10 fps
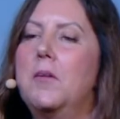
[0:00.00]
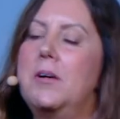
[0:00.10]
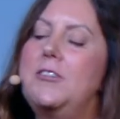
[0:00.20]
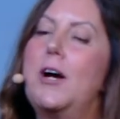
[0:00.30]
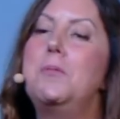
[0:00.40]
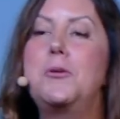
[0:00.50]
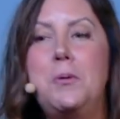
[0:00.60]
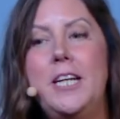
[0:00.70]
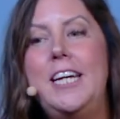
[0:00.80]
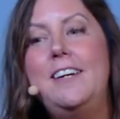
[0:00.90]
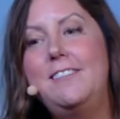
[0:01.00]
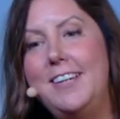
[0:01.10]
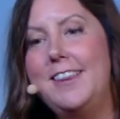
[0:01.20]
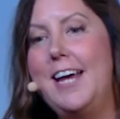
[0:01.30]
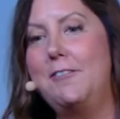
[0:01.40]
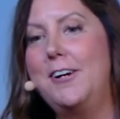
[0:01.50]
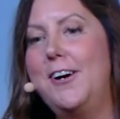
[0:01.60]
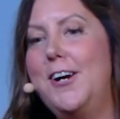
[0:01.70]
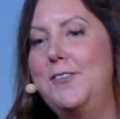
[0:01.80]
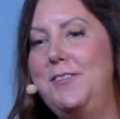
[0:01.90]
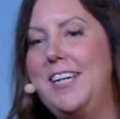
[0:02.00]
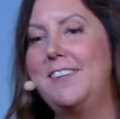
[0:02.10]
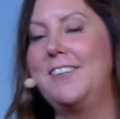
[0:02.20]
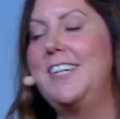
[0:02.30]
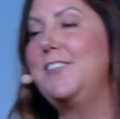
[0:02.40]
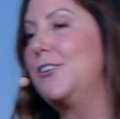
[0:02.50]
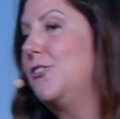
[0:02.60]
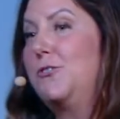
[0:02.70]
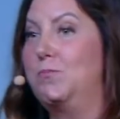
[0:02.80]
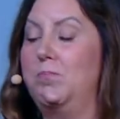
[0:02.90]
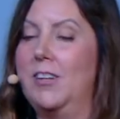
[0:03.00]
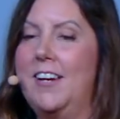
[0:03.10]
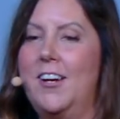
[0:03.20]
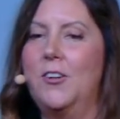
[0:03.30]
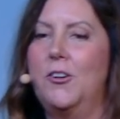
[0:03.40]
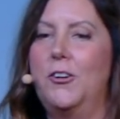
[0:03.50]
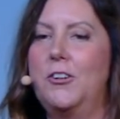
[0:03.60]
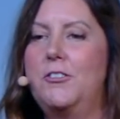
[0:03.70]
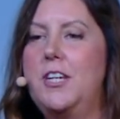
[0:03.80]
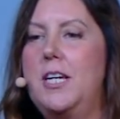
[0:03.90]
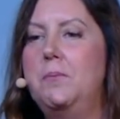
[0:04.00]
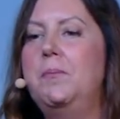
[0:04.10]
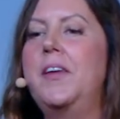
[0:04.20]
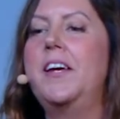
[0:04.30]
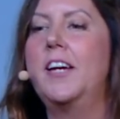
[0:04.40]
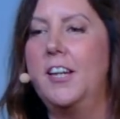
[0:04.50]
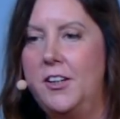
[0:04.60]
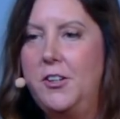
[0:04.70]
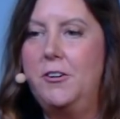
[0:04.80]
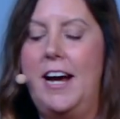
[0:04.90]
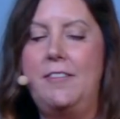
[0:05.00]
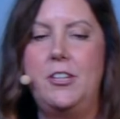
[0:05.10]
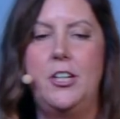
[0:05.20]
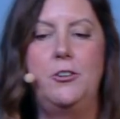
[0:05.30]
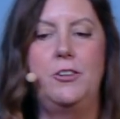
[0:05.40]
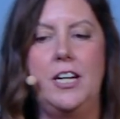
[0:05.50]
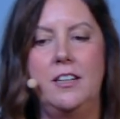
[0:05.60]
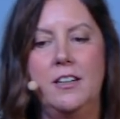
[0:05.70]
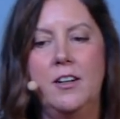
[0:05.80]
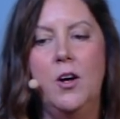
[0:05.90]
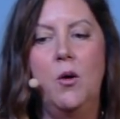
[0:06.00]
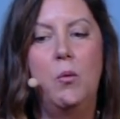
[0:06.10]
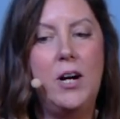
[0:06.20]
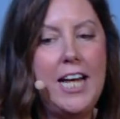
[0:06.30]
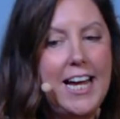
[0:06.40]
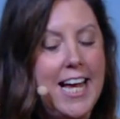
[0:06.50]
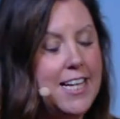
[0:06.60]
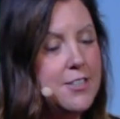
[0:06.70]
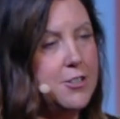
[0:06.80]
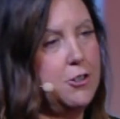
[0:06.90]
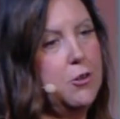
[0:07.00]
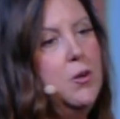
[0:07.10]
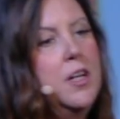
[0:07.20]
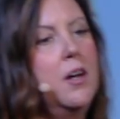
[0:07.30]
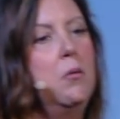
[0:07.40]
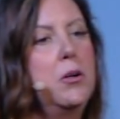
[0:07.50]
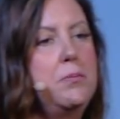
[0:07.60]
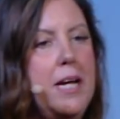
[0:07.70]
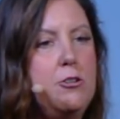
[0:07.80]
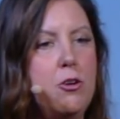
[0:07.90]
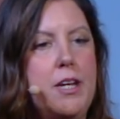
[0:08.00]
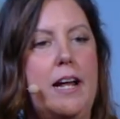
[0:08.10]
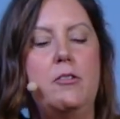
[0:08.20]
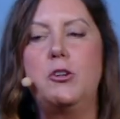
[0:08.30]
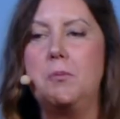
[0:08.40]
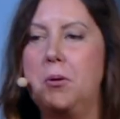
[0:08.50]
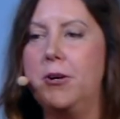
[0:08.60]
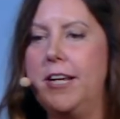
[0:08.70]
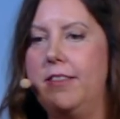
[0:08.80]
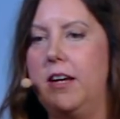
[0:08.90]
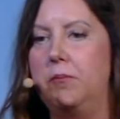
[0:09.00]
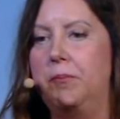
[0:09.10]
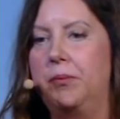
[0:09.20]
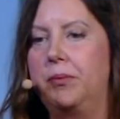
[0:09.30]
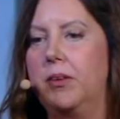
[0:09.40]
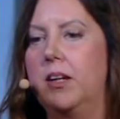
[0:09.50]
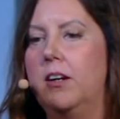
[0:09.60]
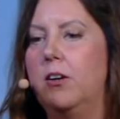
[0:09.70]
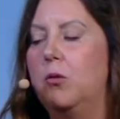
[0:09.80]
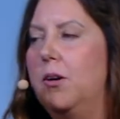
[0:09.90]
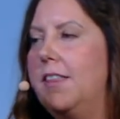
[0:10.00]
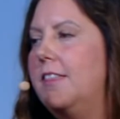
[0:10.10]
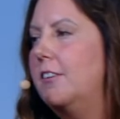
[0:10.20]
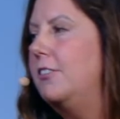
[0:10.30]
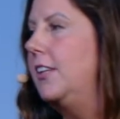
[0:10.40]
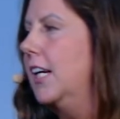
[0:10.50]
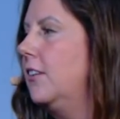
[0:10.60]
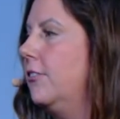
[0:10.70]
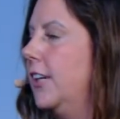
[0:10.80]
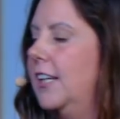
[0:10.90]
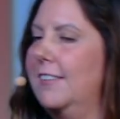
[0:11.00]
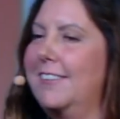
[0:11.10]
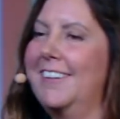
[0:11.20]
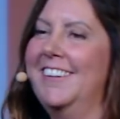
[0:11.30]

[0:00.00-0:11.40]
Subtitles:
my job was pretty easy in that regard because he just told his team, you have to use it. What I had to do was make sure that I was supporting them with their CSVs,